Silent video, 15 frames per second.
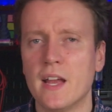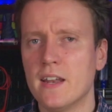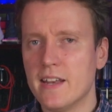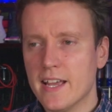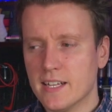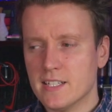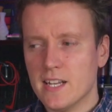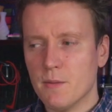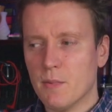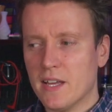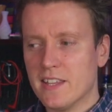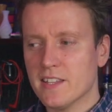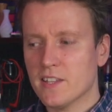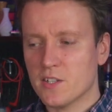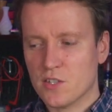Next up, I
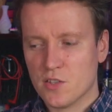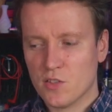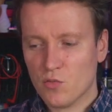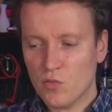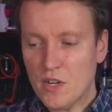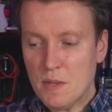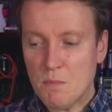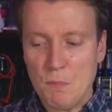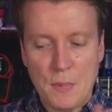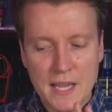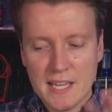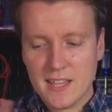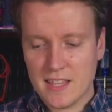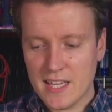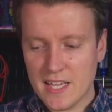think there's three
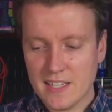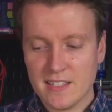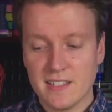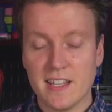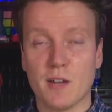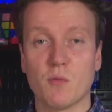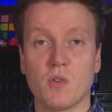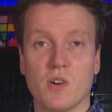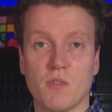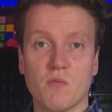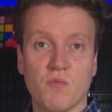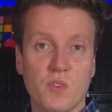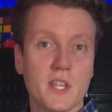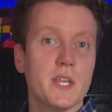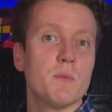big things that were
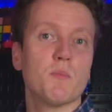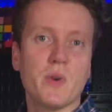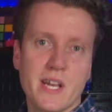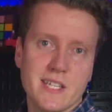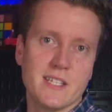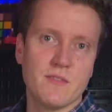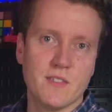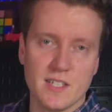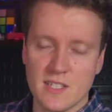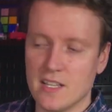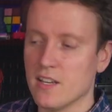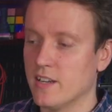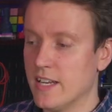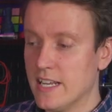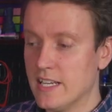really impressive to see
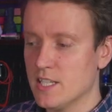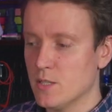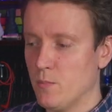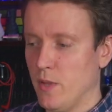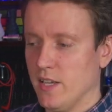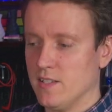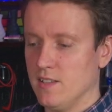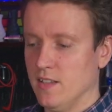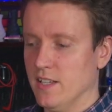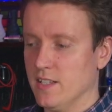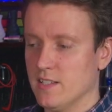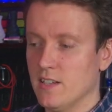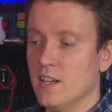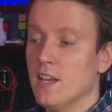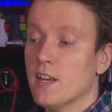on any specs list.